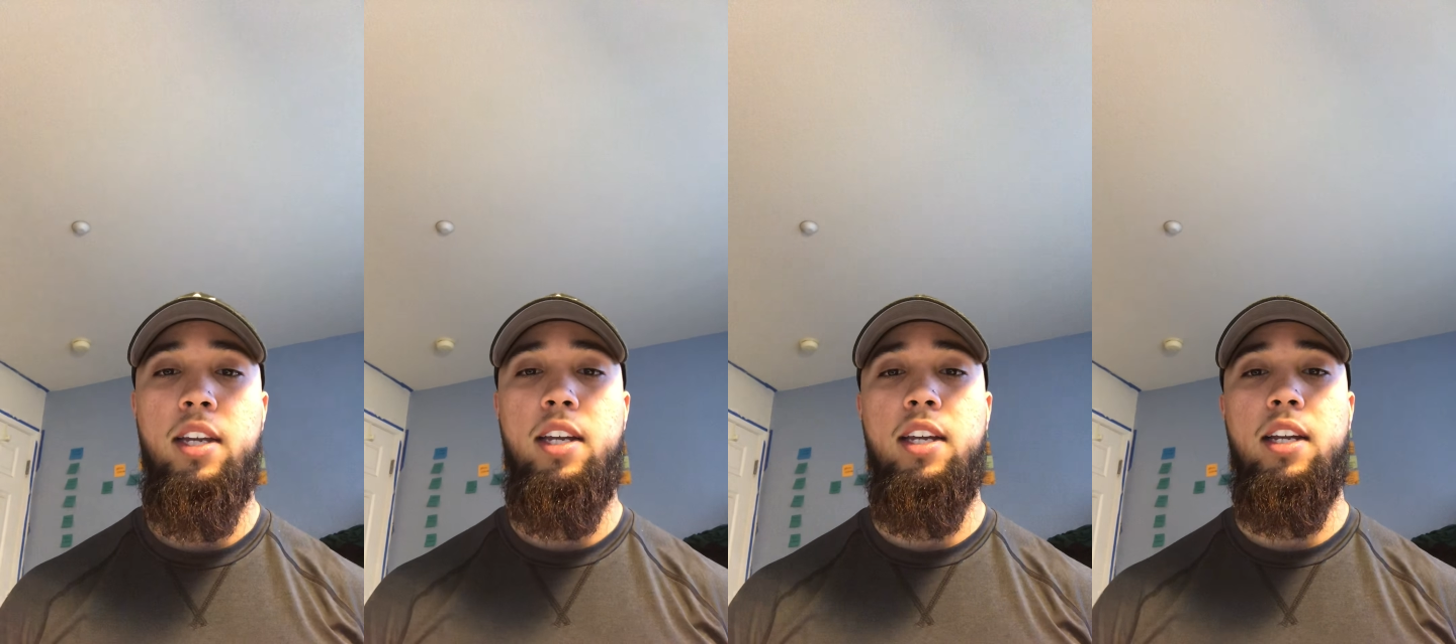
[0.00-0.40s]

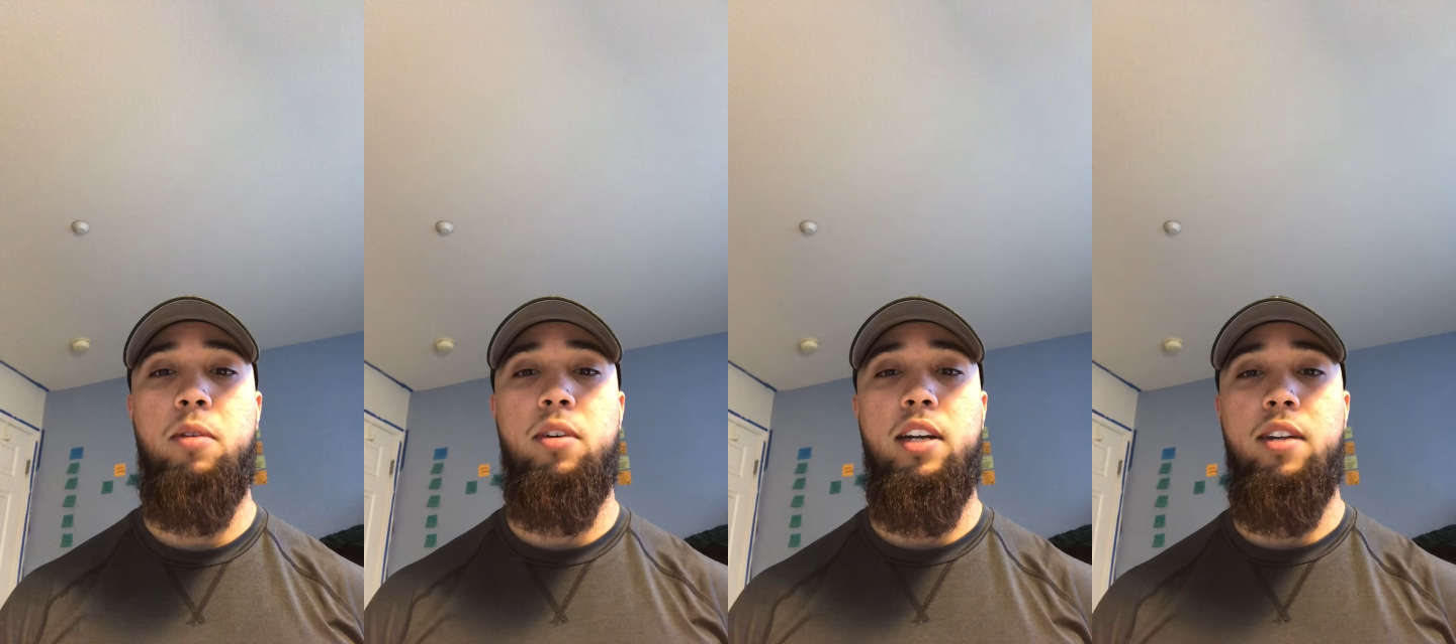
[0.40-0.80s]
and I
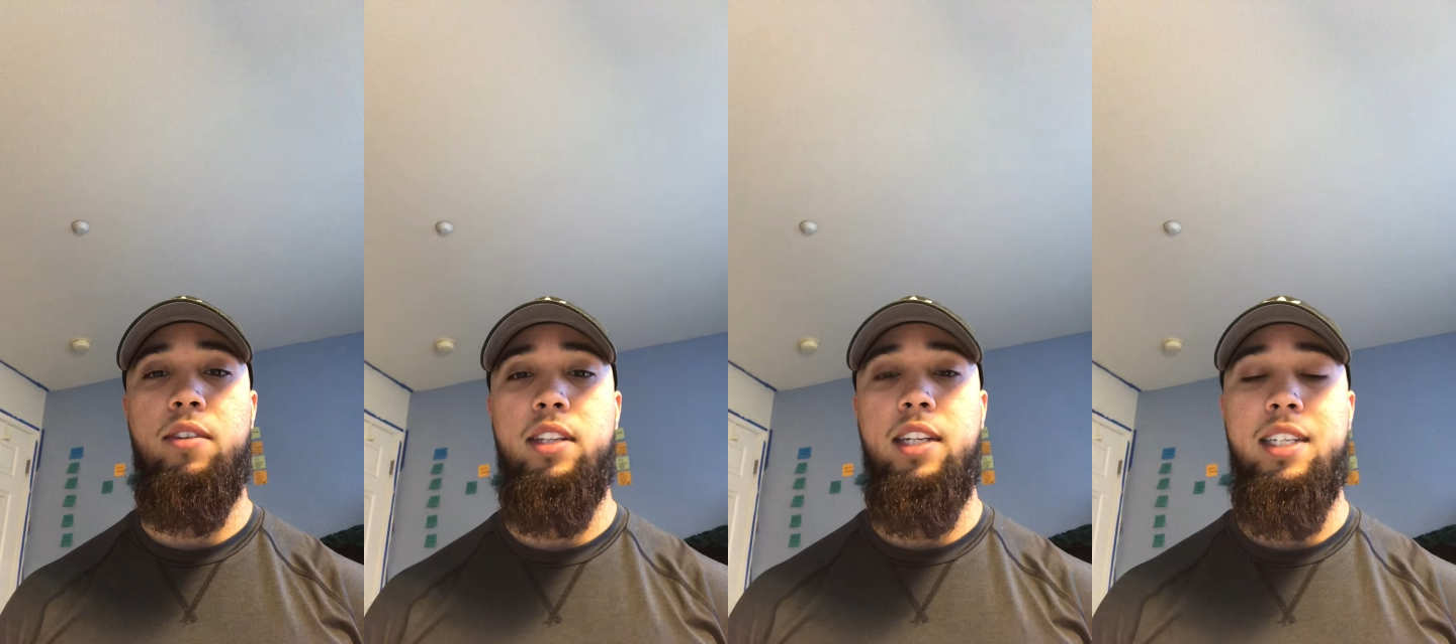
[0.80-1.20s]
want
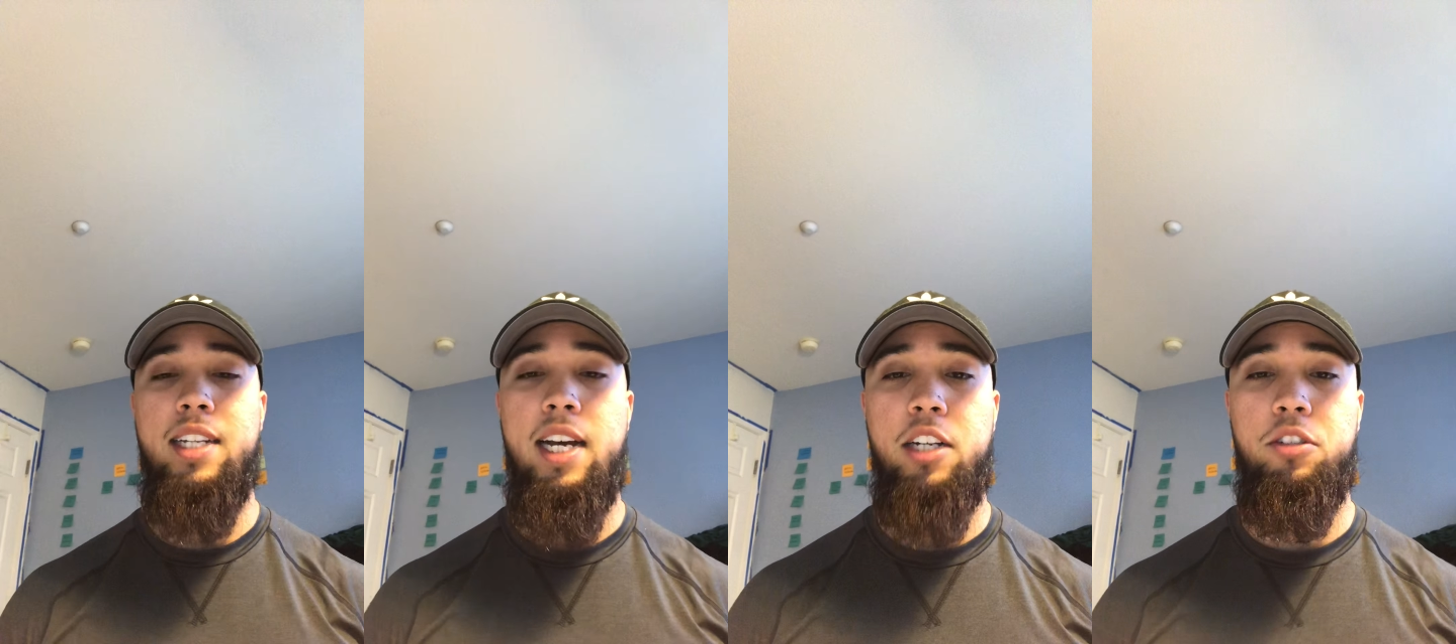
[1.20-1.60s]
everything as
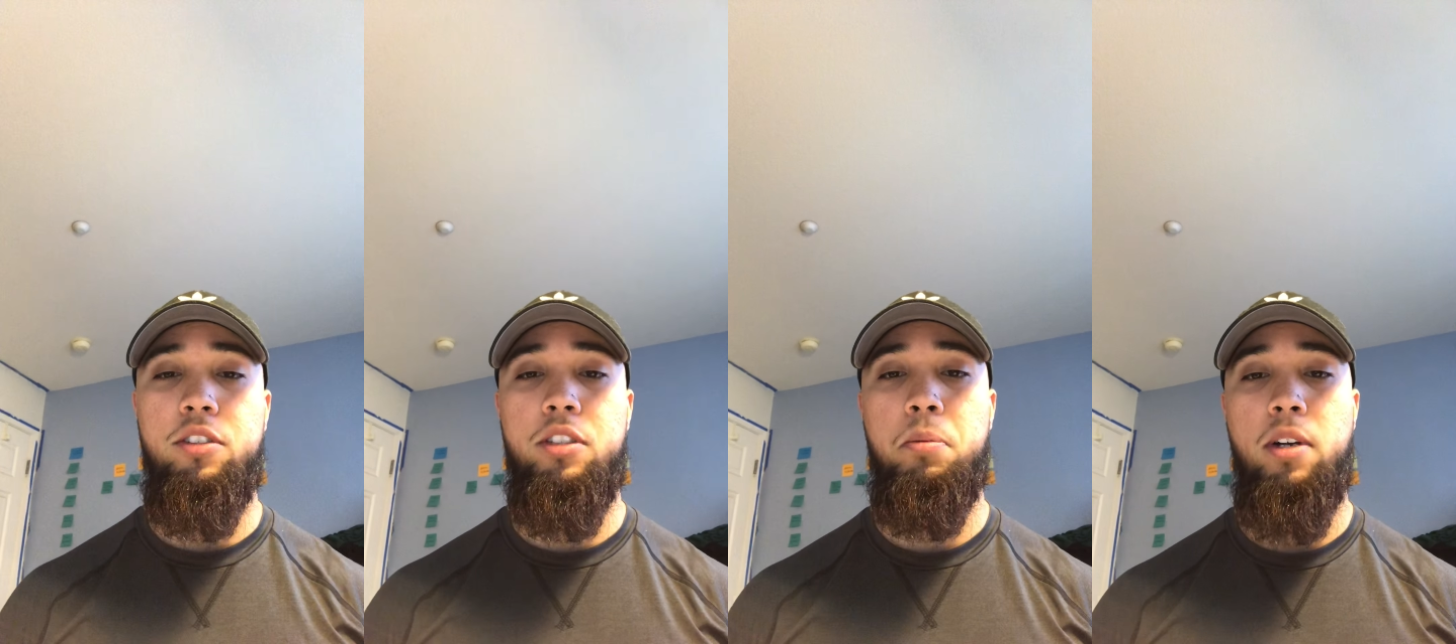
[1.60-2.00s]

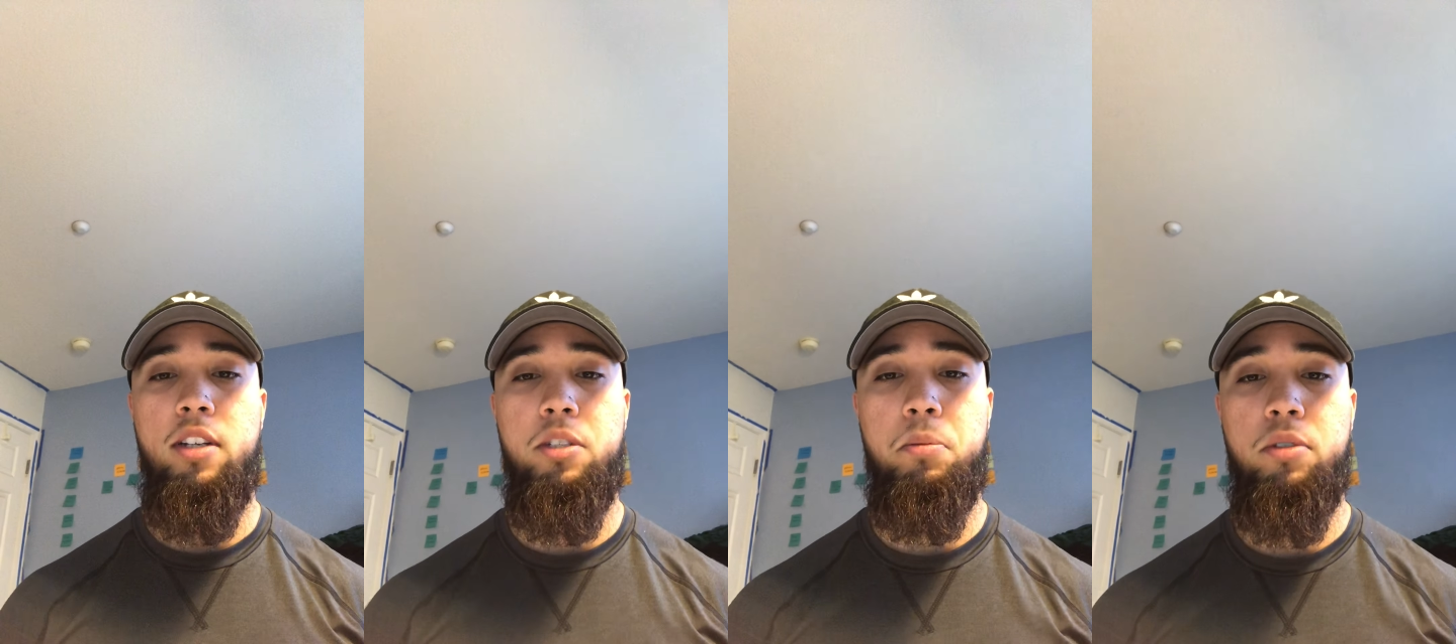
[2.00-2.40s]
natural as
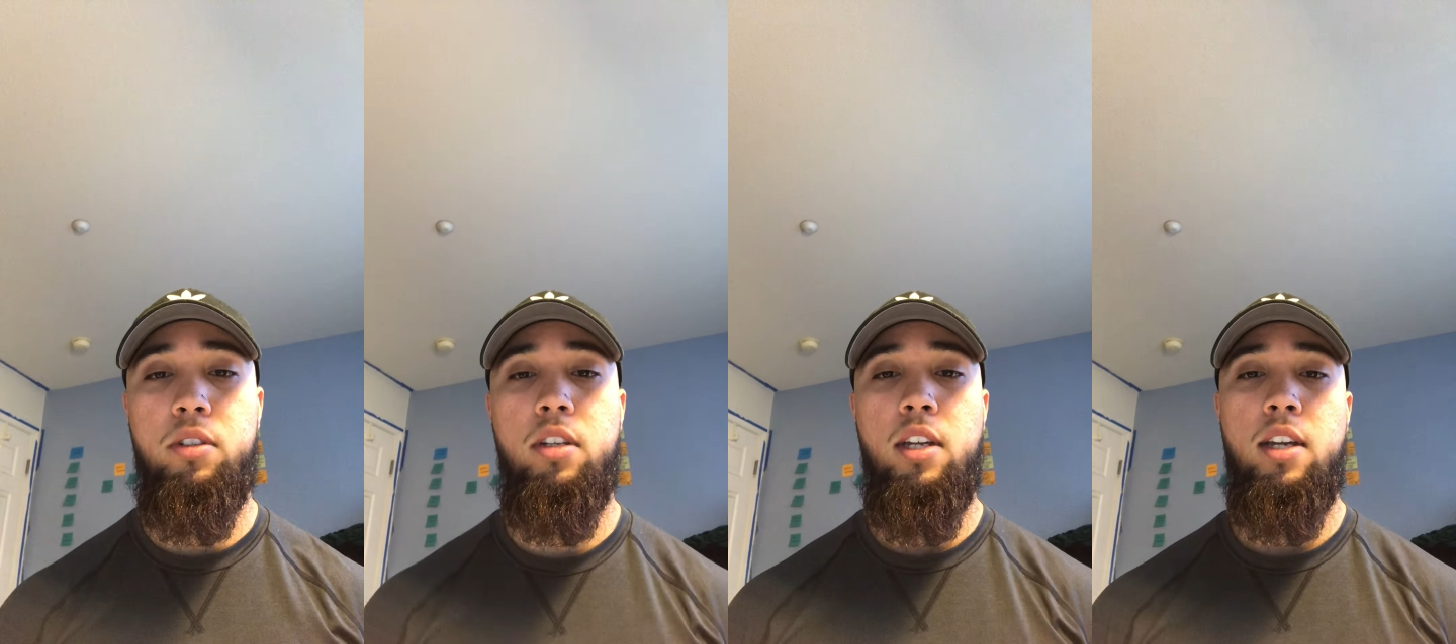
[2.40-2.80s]
possible,